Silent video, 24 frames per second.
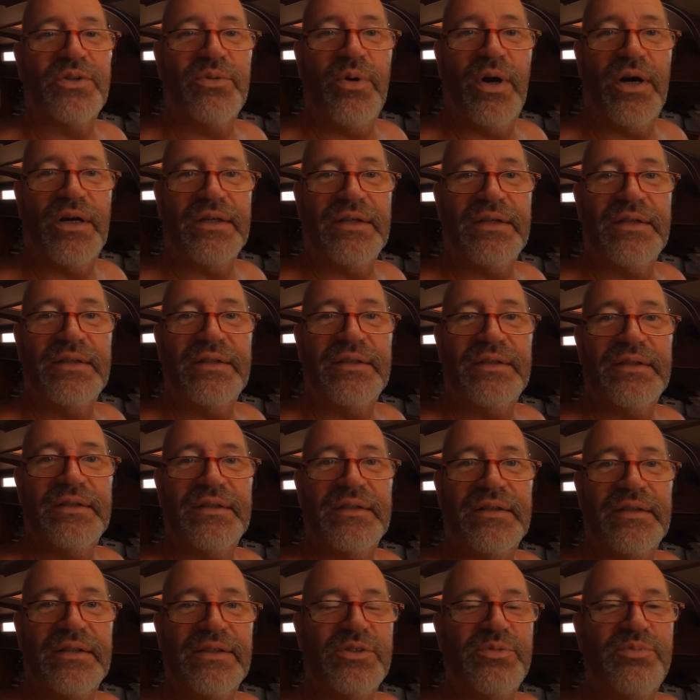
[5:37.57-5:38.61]
away.
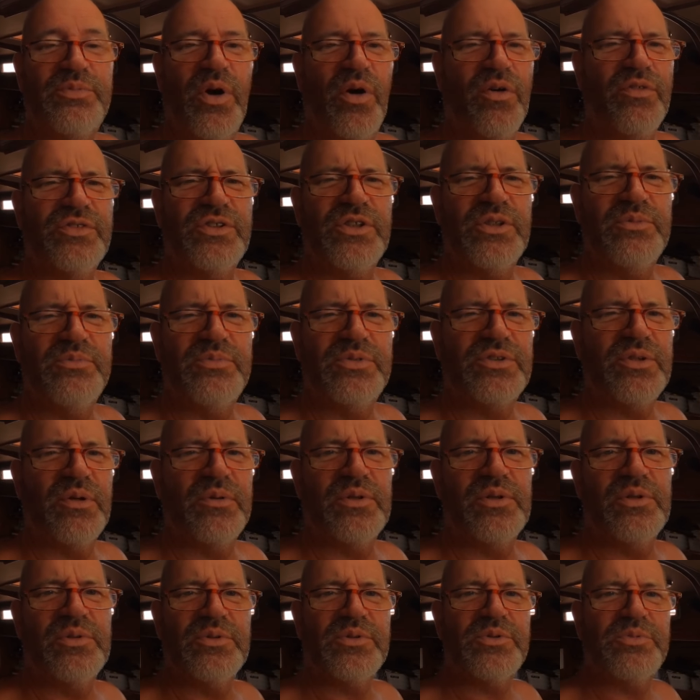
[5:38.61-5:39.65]
It's obviously
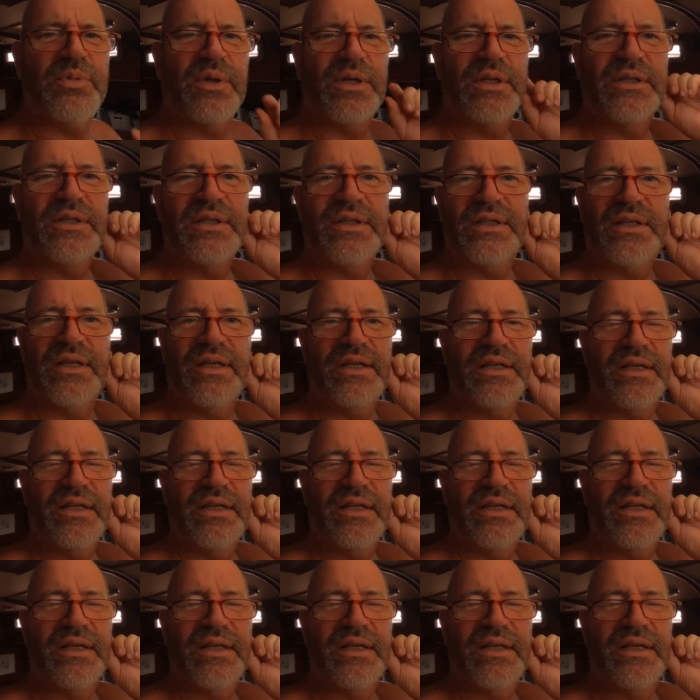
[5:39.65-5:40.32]
something that's been